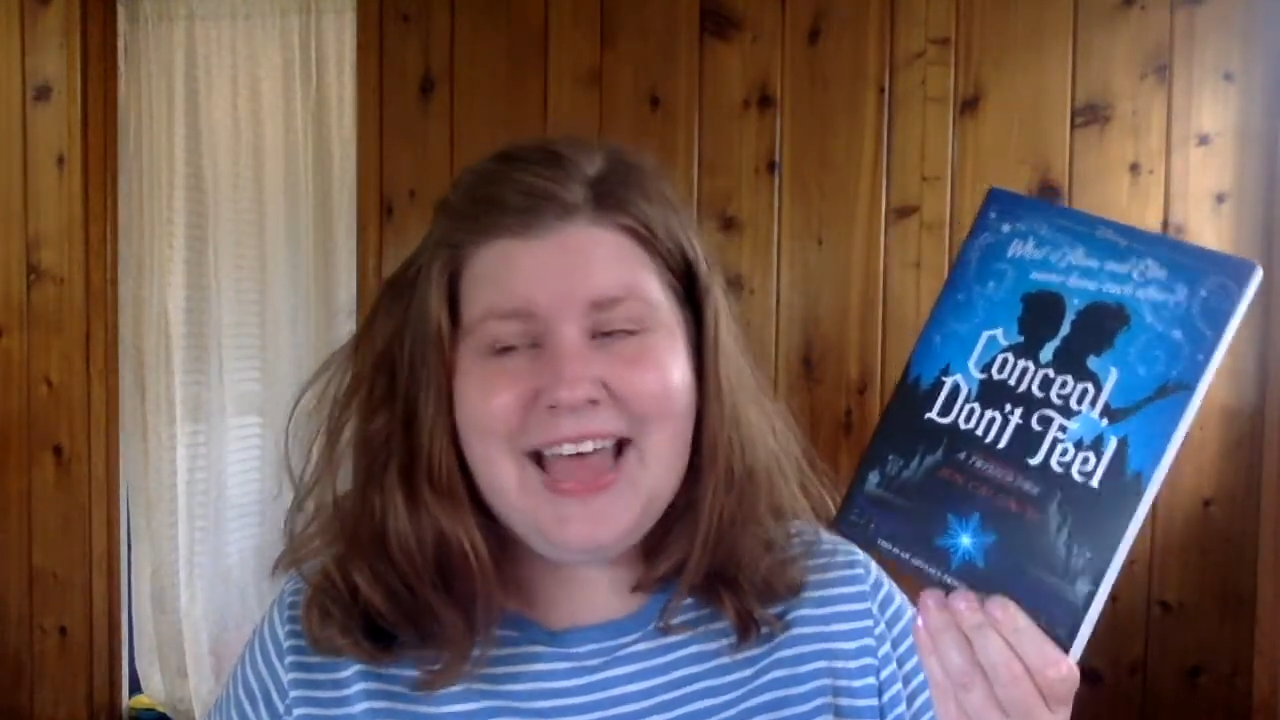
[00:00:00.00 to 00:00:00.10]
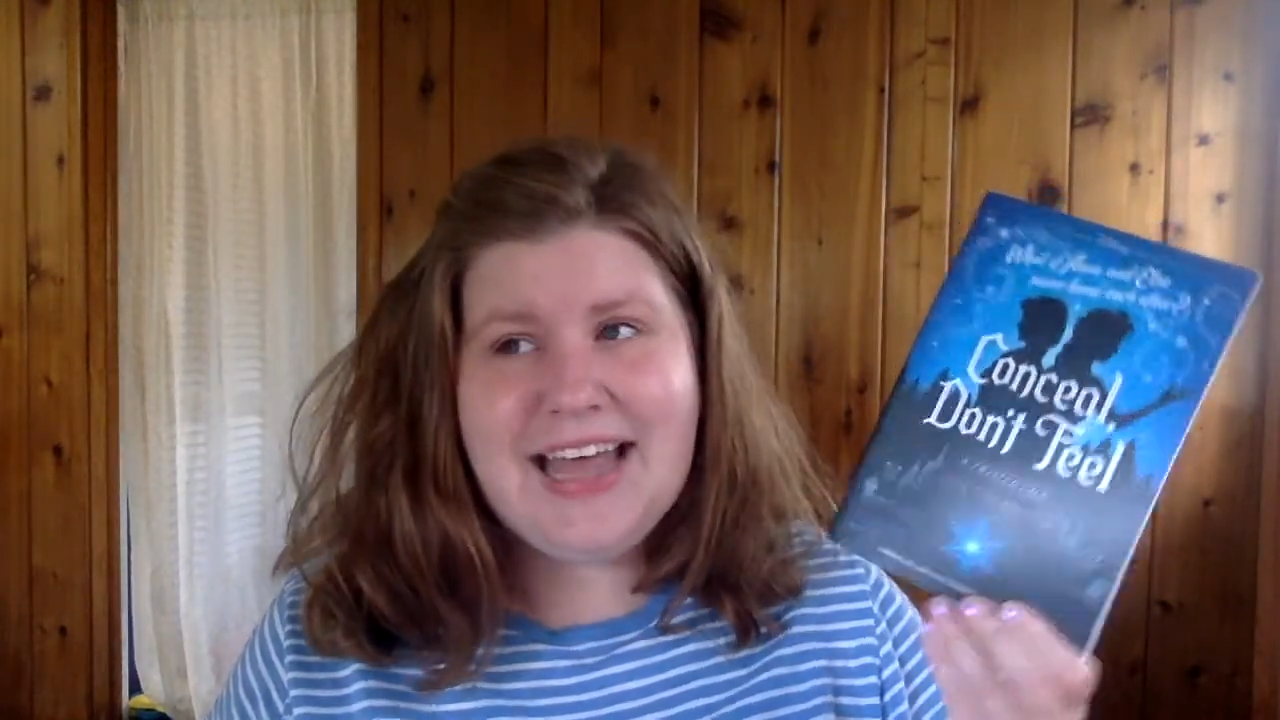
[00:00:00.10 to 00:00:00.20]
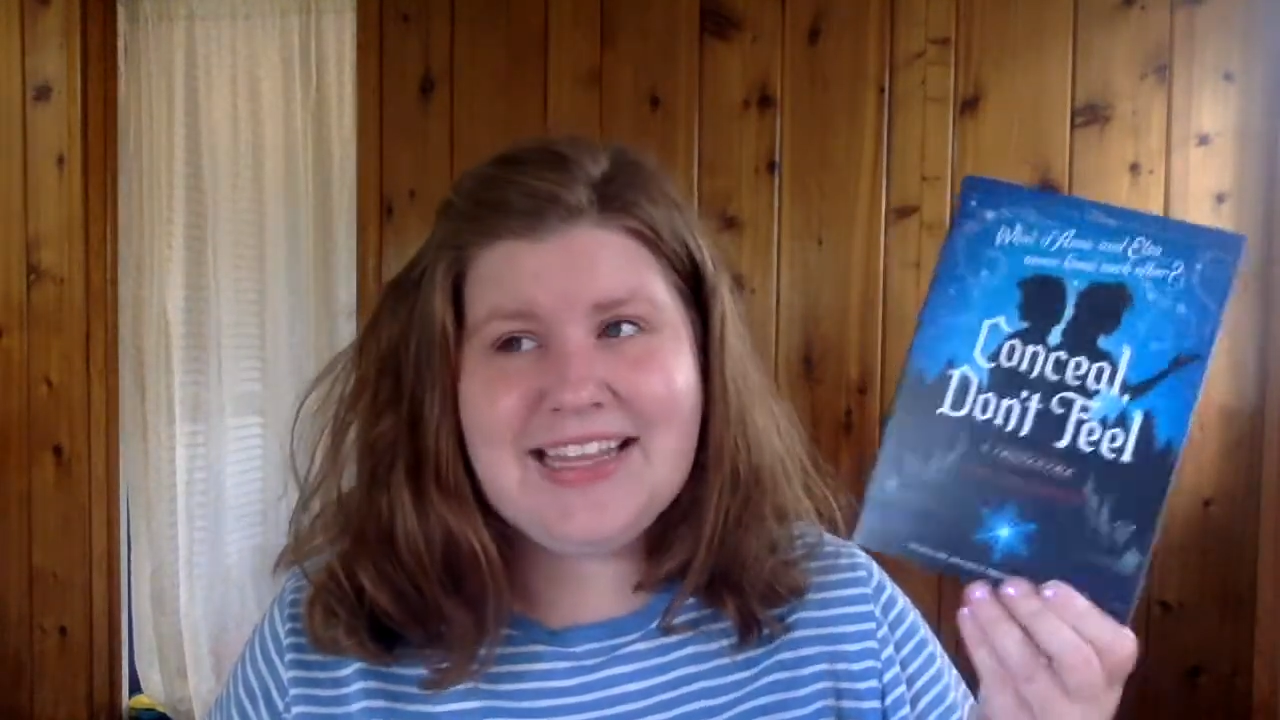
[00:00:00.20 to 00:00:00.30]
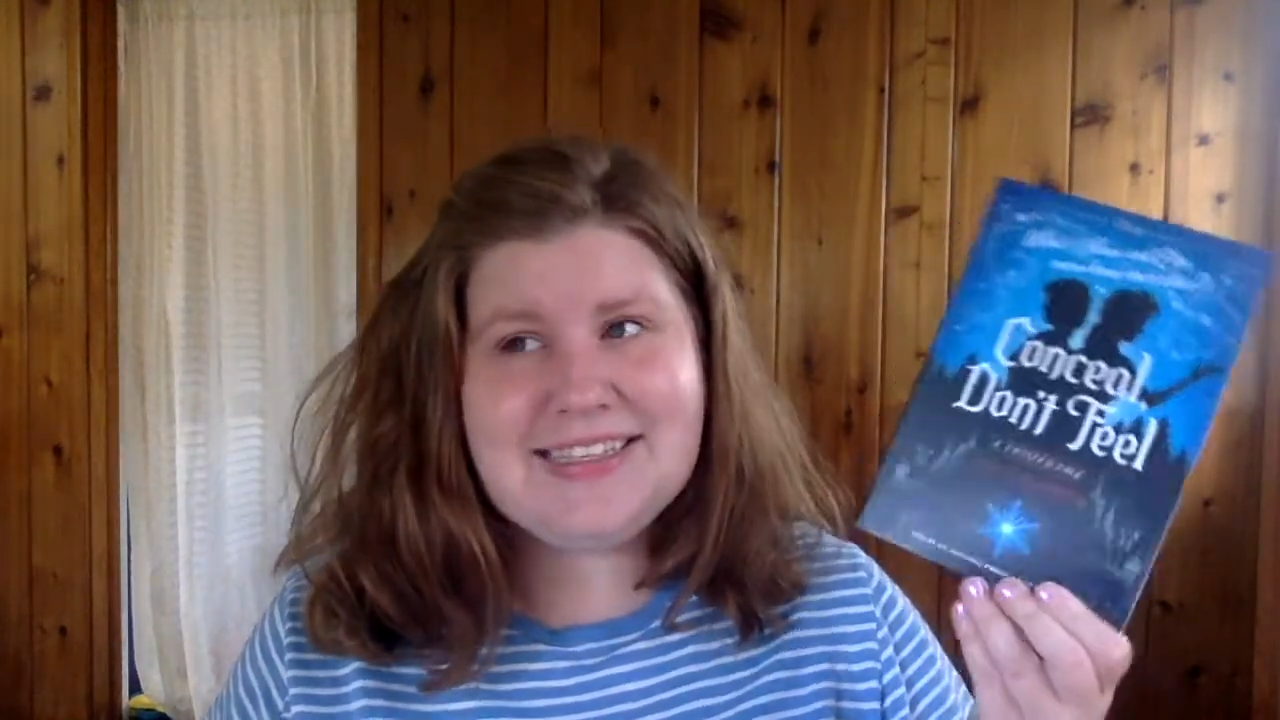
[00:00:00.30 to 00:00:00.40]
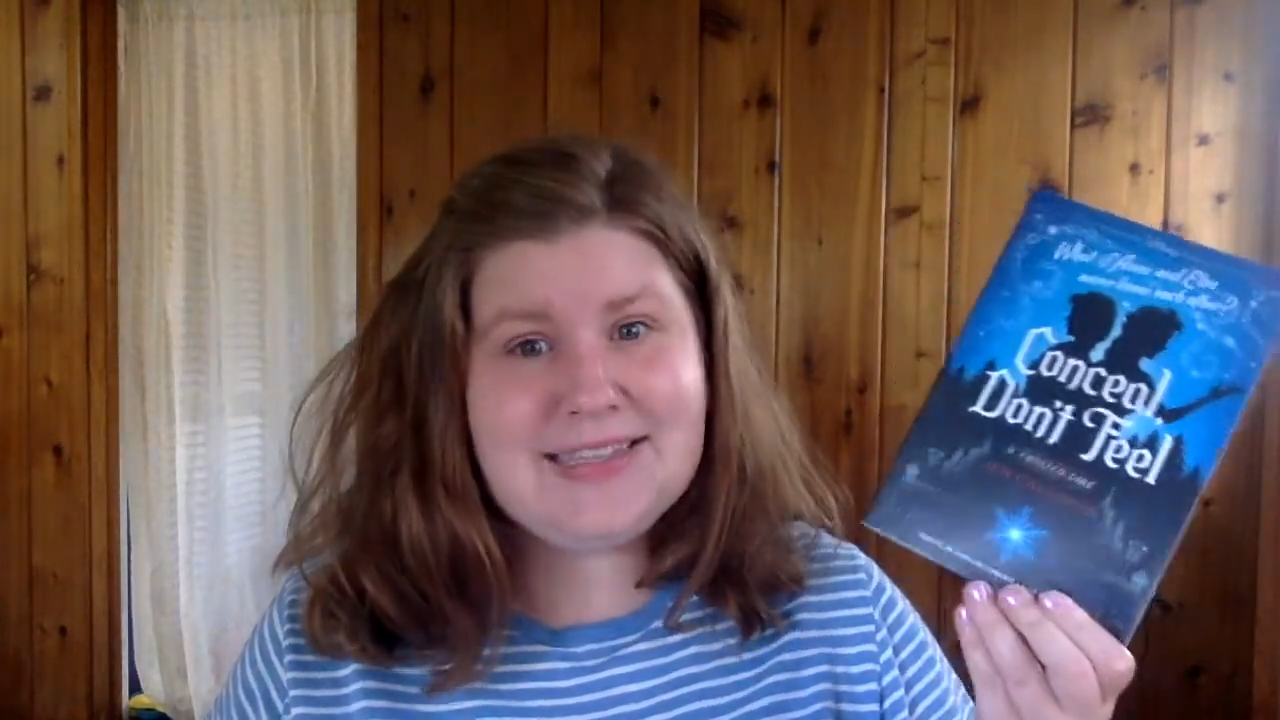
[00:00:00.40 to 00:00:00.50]

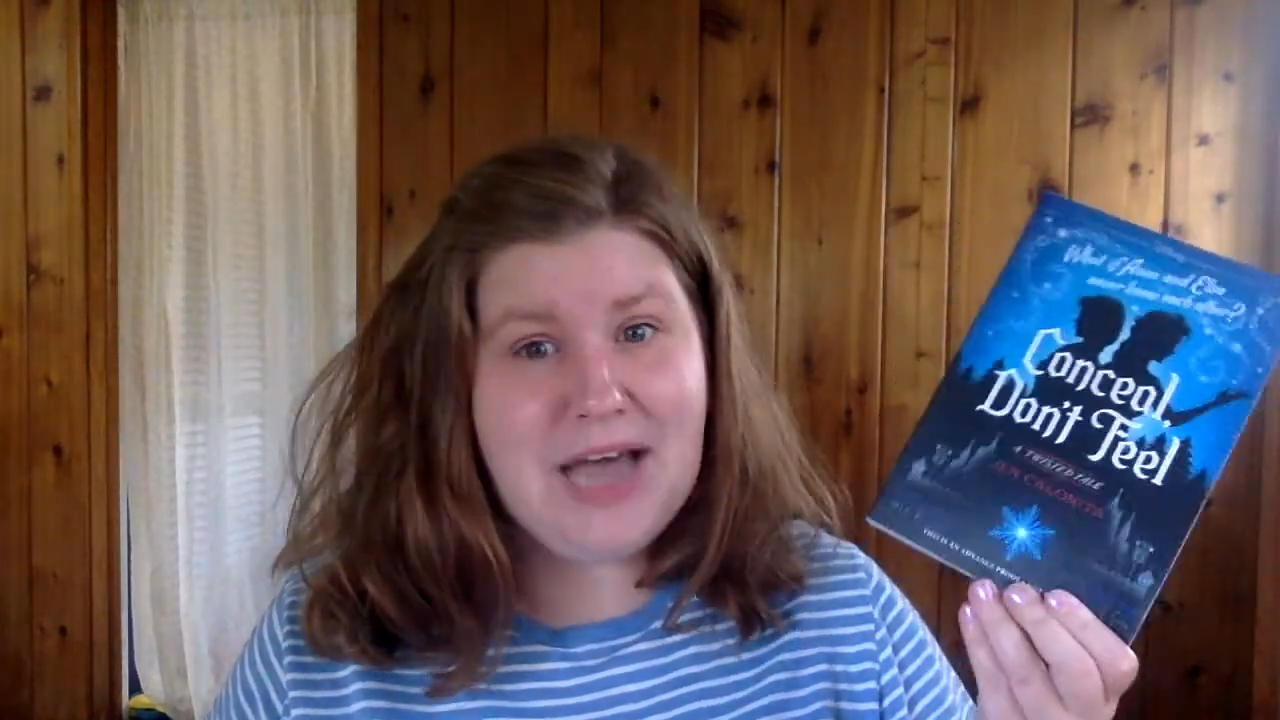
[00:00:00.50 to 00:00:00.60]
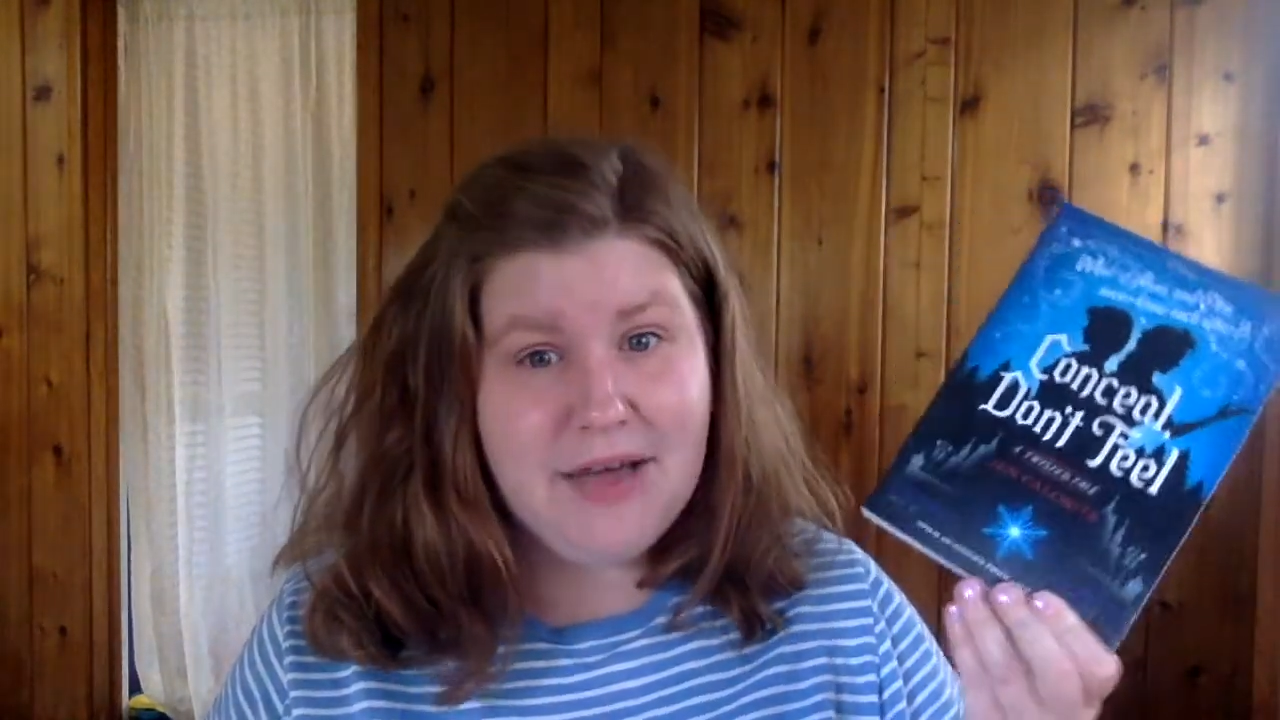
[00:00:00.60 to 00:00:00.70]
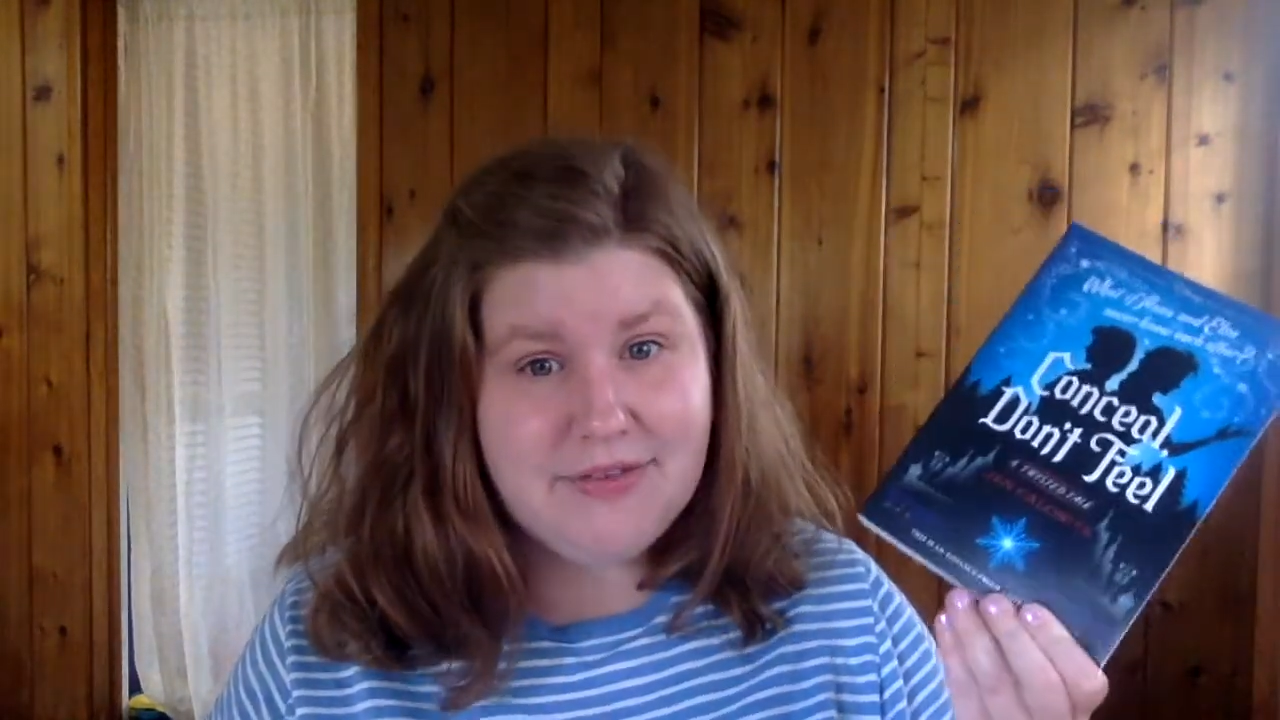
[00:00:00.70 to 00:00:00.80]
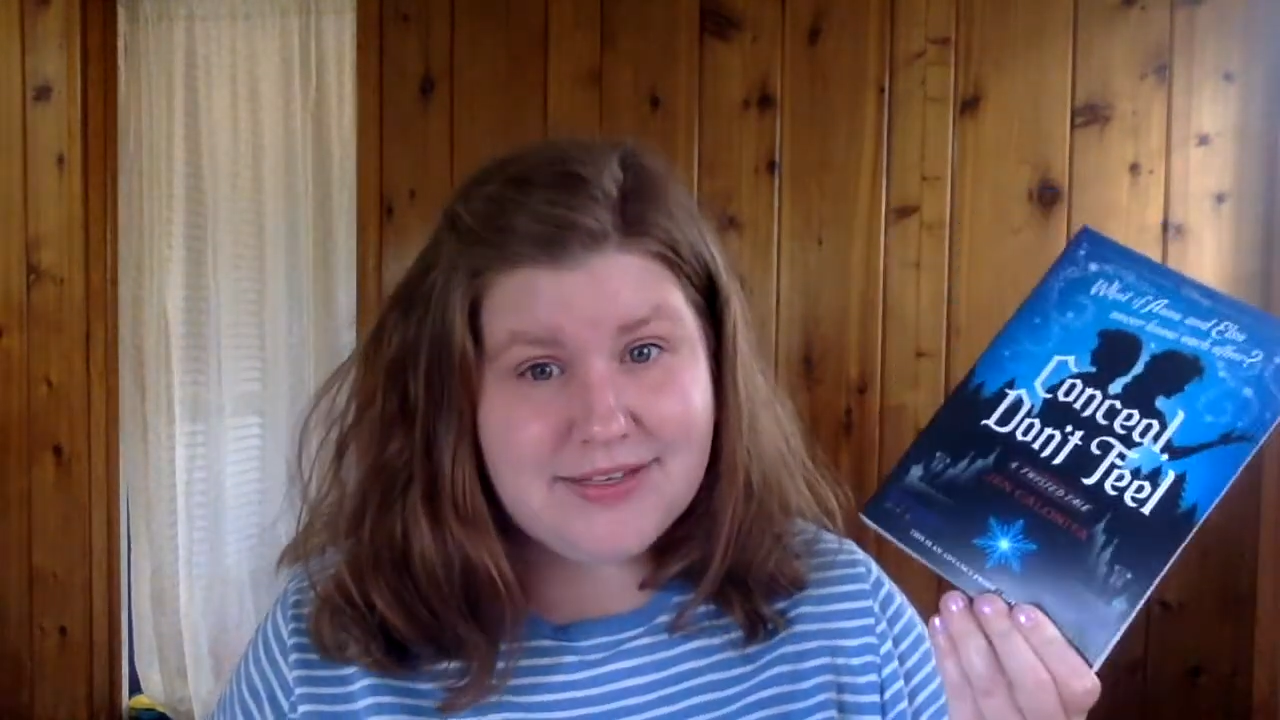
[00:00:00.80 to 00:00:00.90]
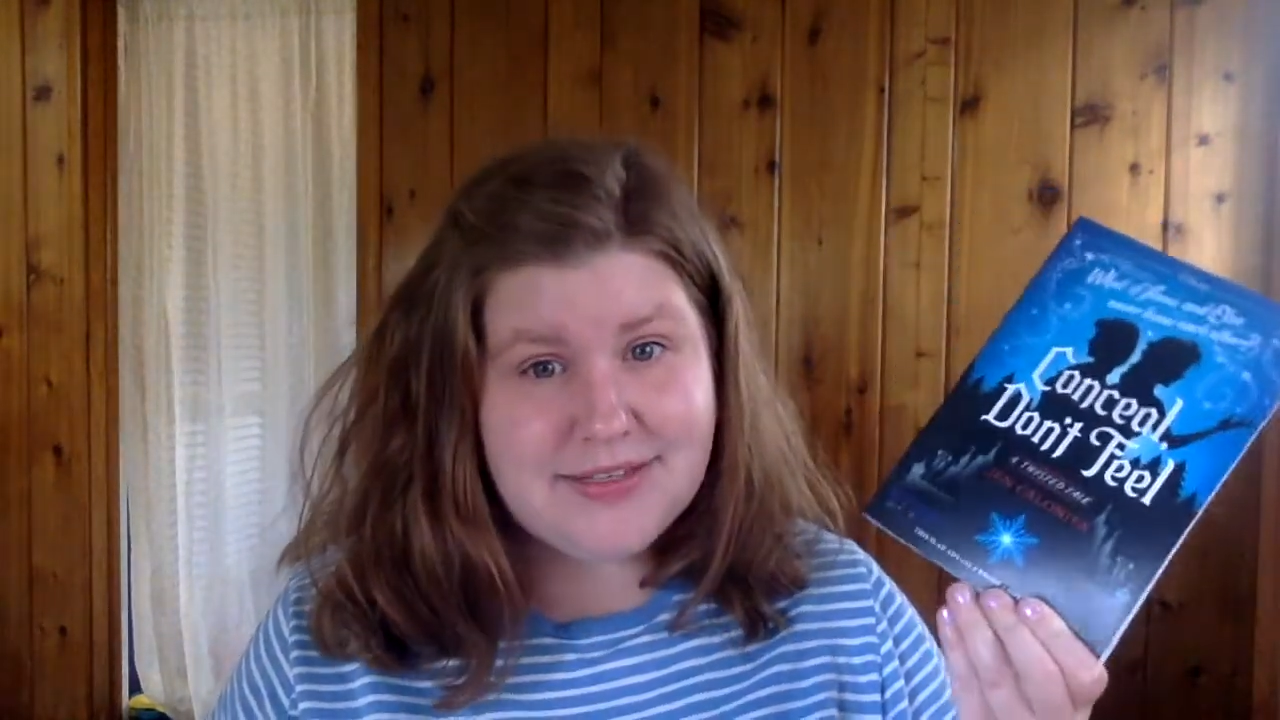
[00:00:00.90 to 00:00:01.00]
and this is
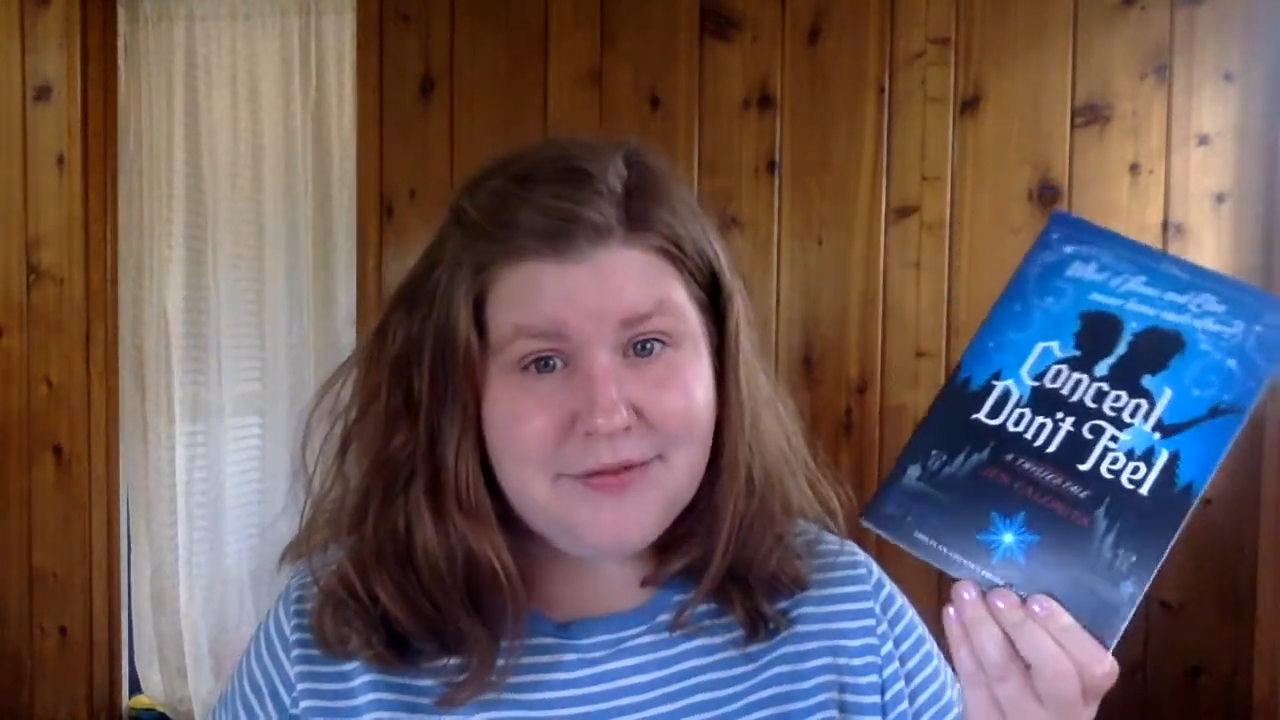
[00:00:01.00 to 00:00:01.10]
obviously